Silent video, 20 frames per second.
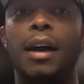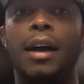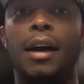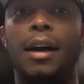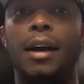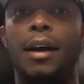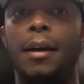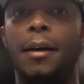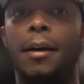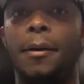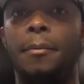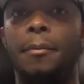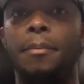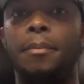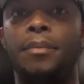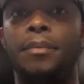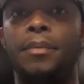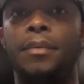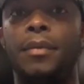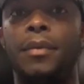
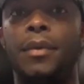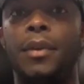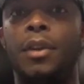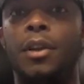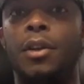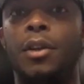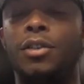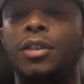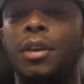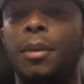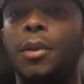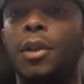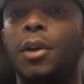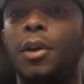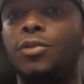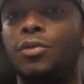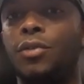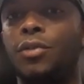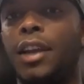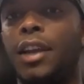Um, you know, some of
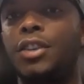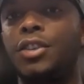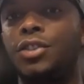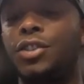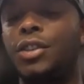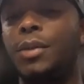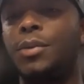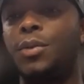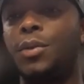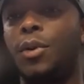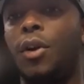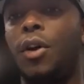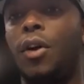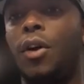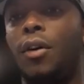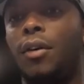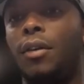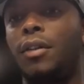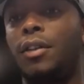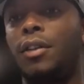those relationships were
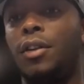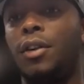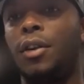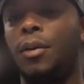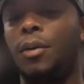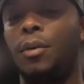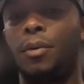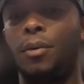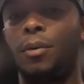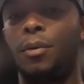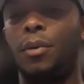all, you know,